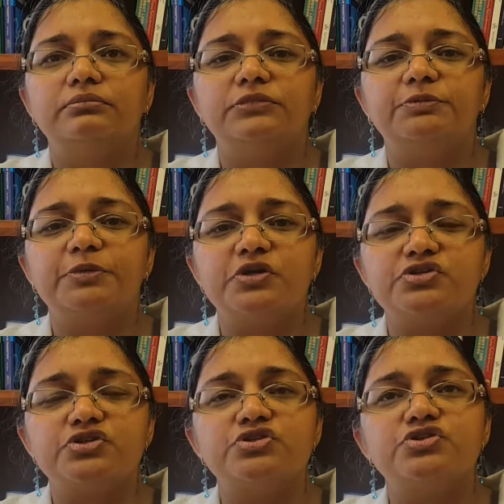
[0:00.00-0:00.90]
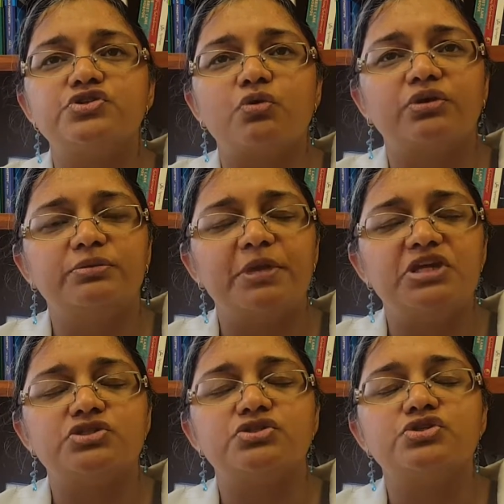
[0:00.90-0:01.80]
the person's or the
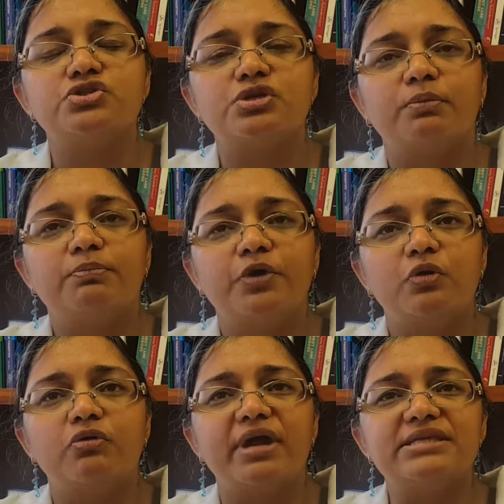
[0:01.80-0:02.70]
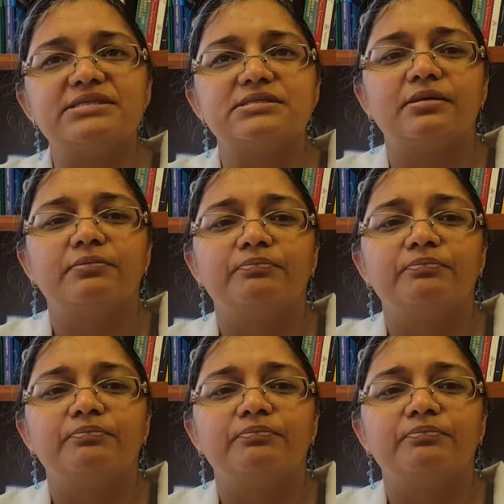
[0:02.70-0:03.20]
patient's progress.